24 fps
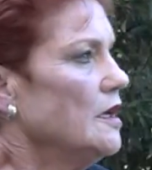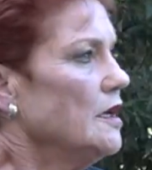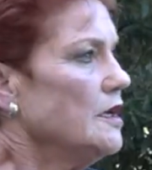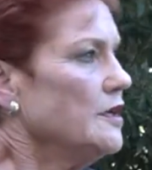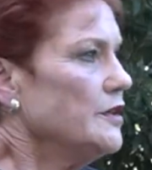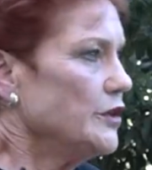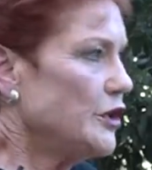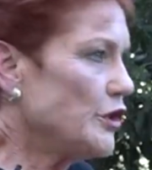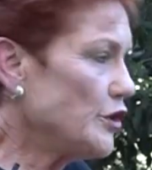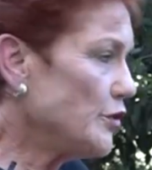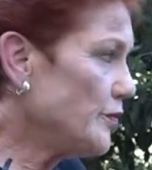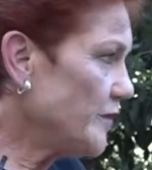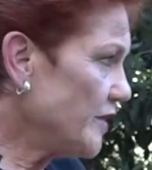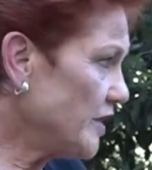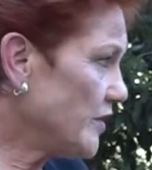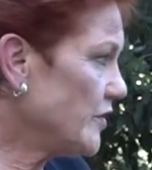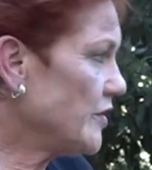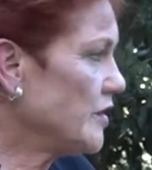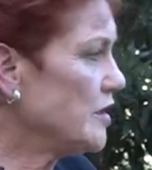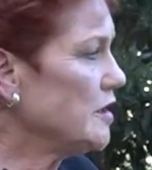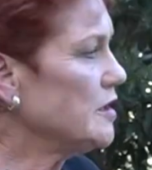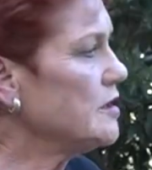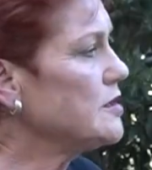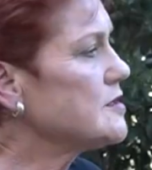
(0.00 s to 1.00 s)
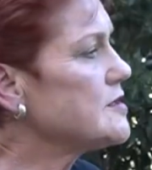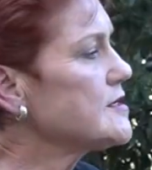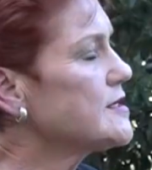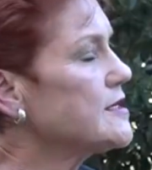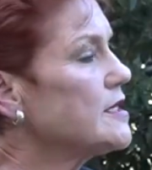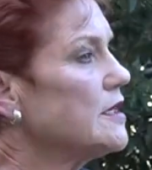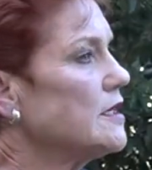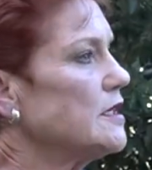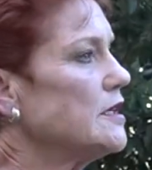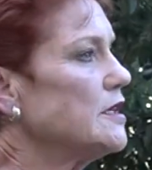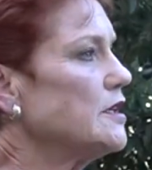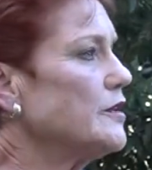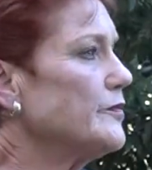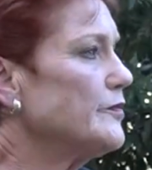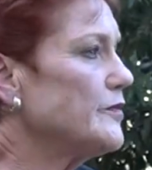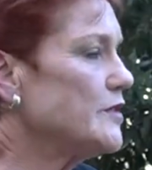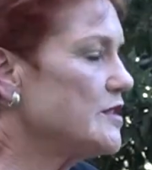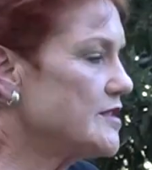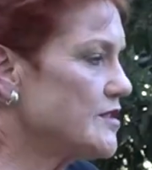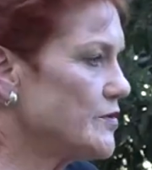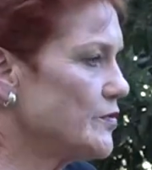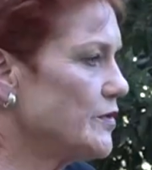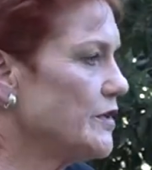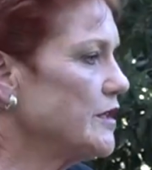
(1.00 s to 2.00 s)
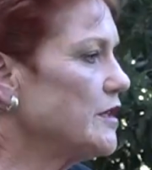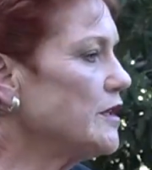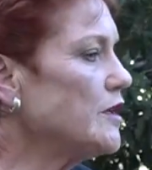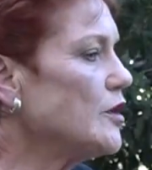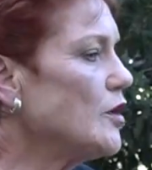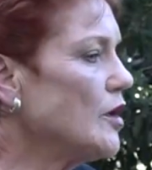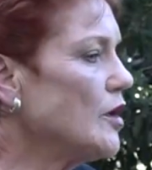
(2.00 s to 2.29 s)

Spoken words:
Another big thing is this week